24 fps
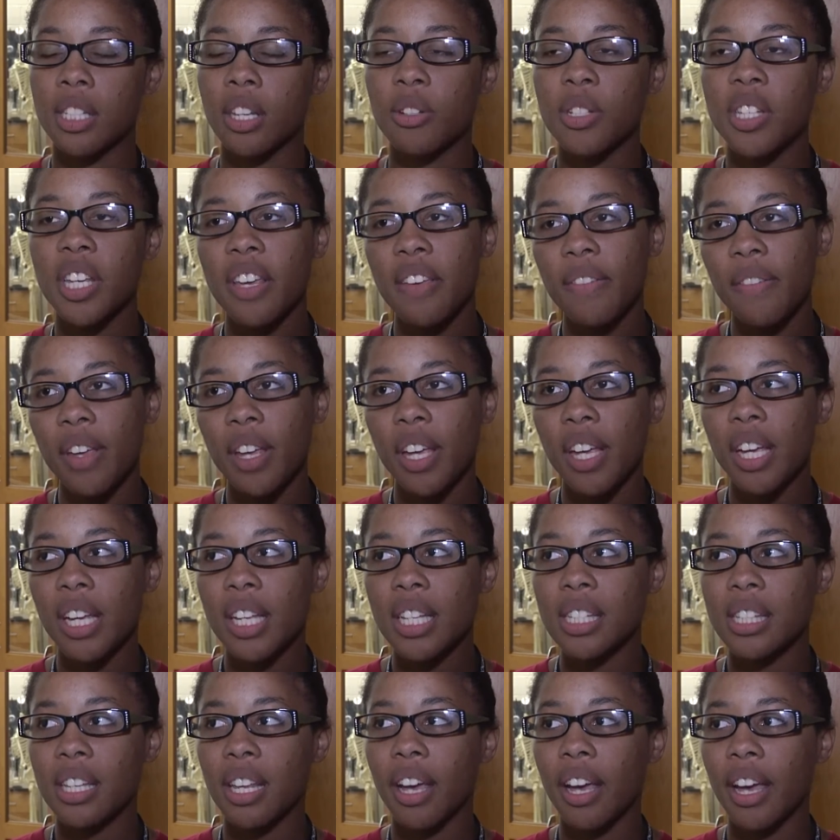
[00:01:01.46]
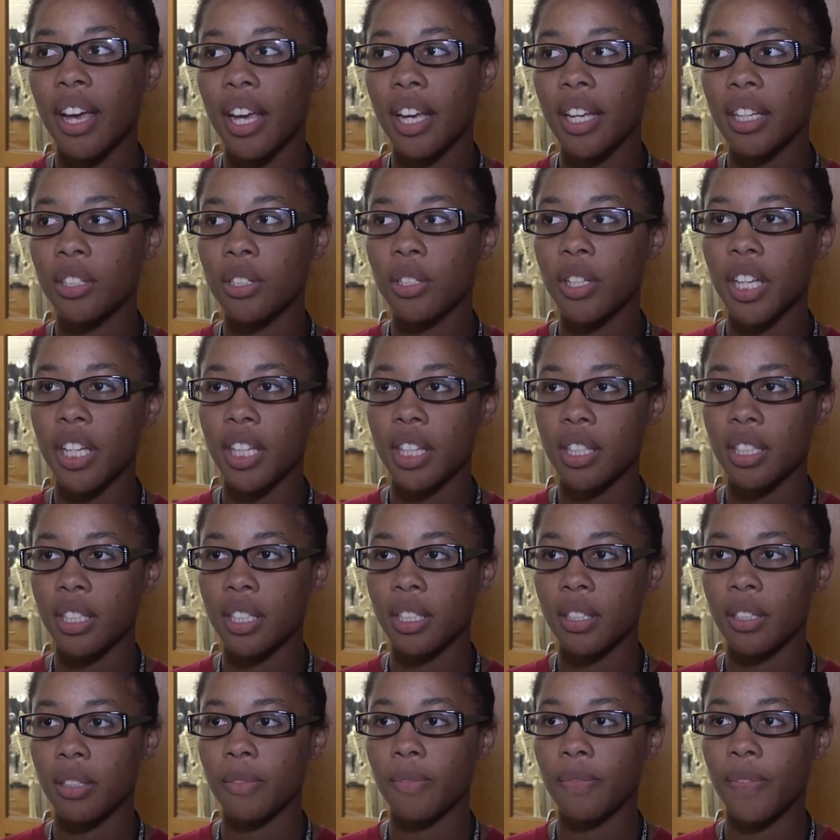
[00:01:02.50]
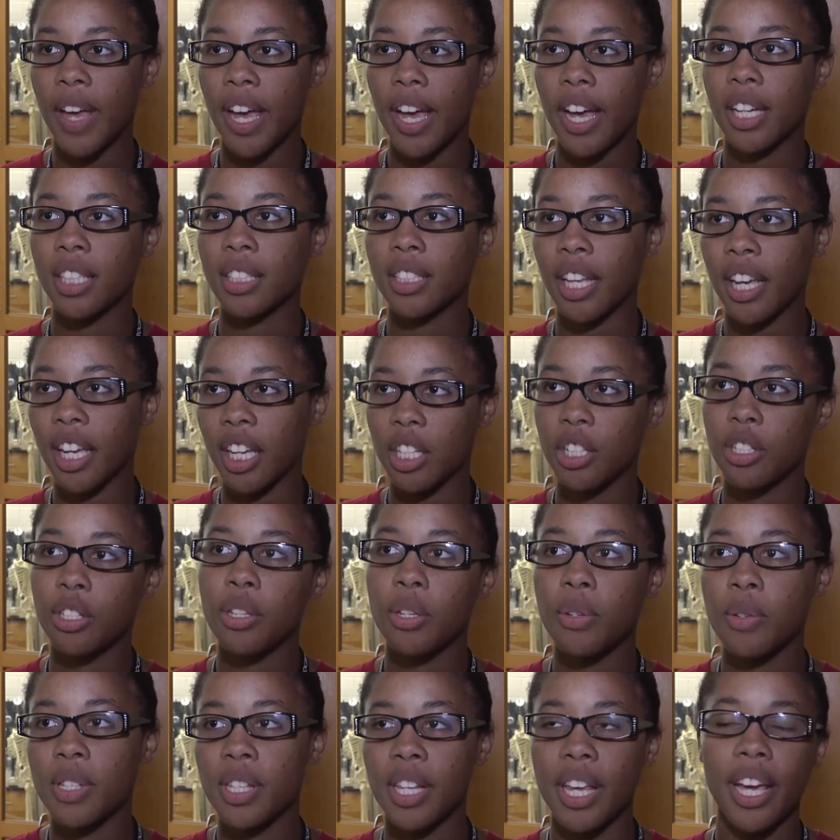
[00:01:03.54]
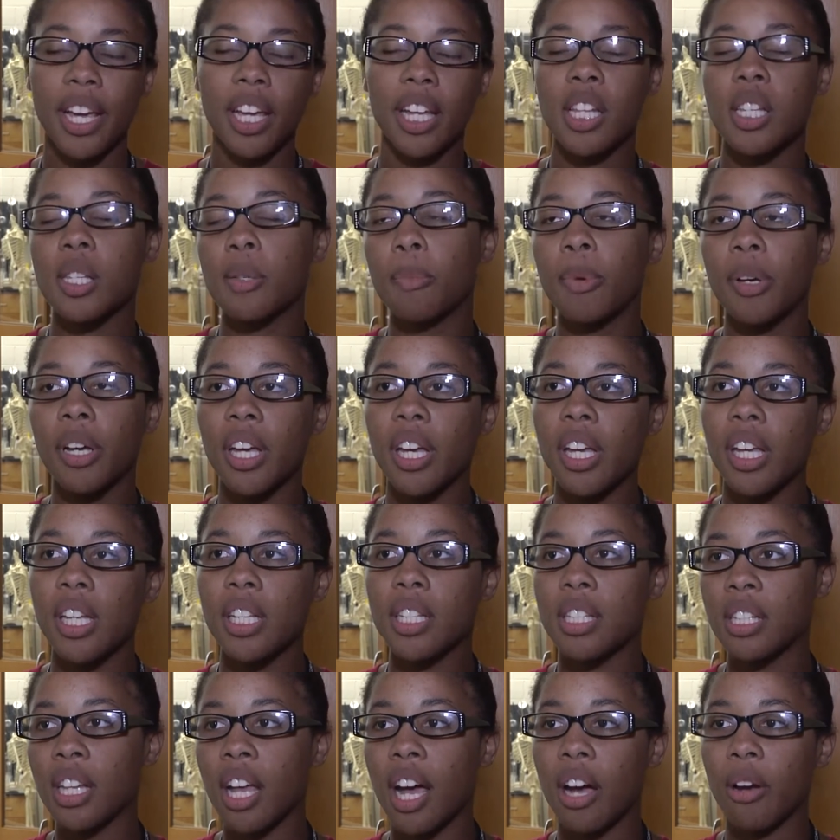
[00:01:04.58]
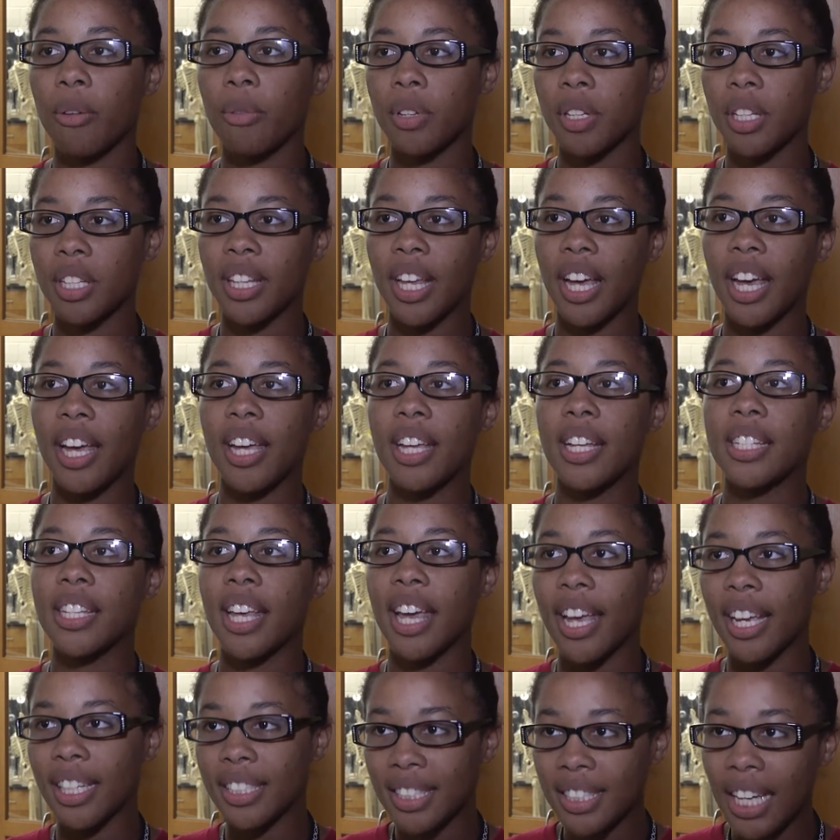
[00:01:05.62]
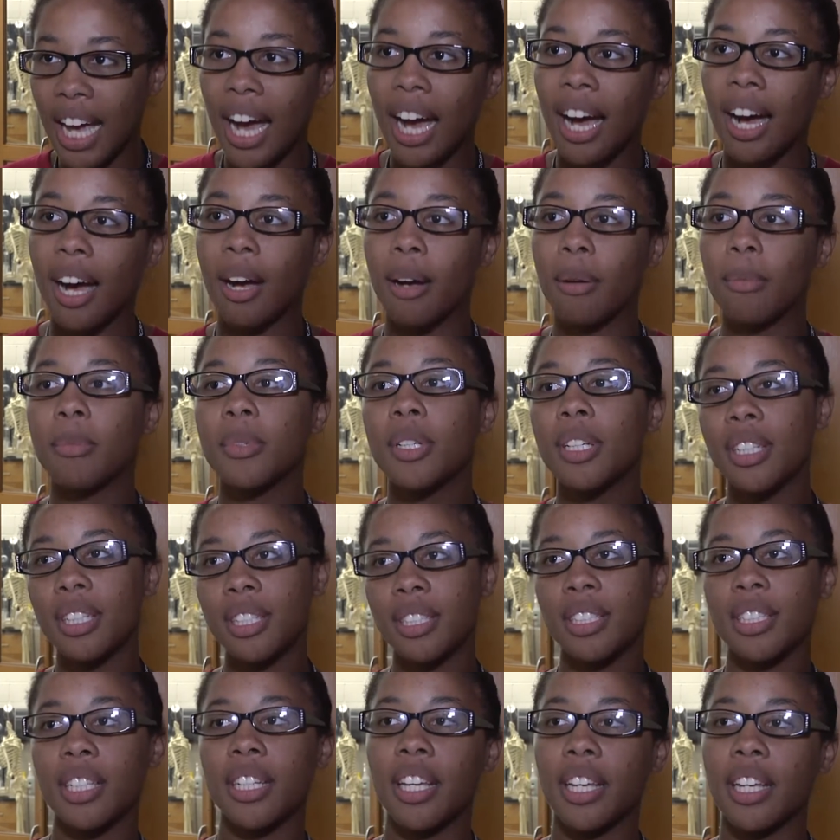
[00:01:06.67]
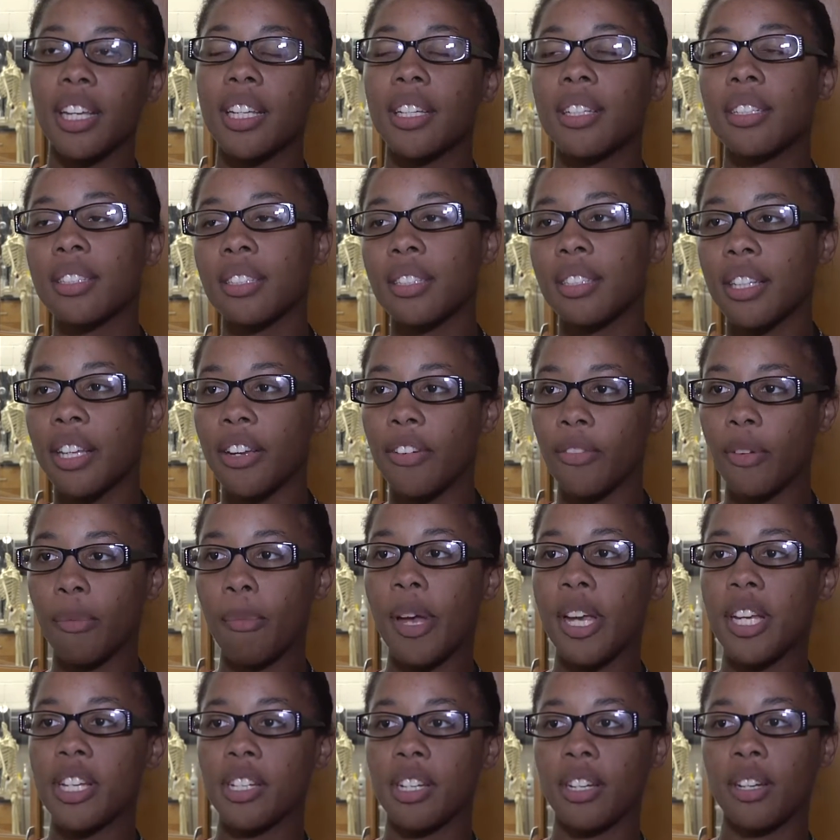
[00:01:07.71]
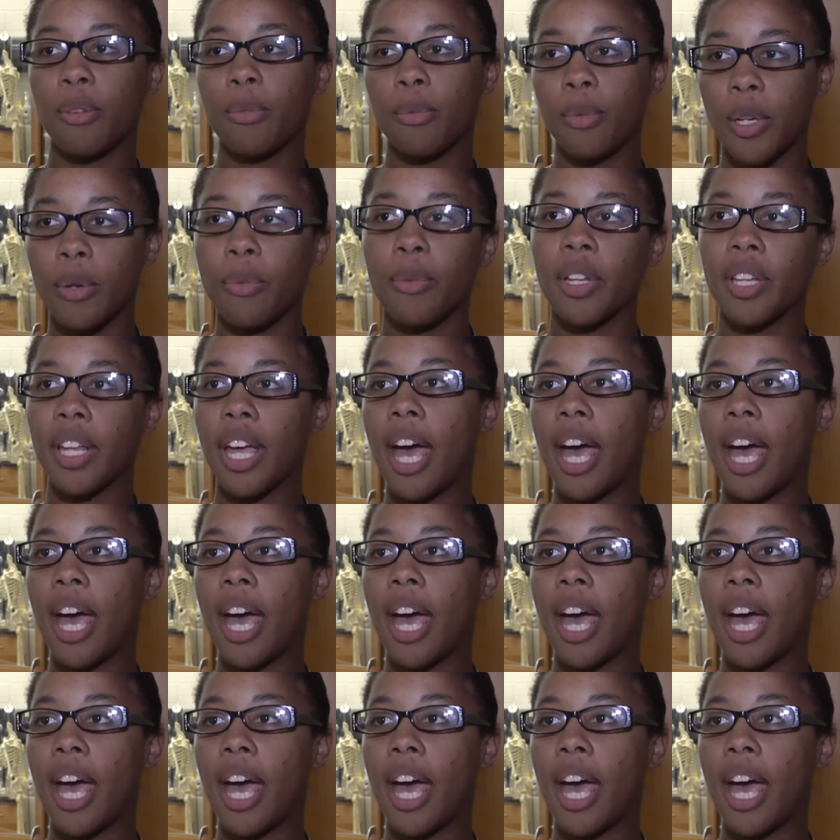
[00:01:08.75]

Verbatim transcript: on TV, it's like you get the facts like in 2 seconds, but it's not really that. It takes time to get the information on what really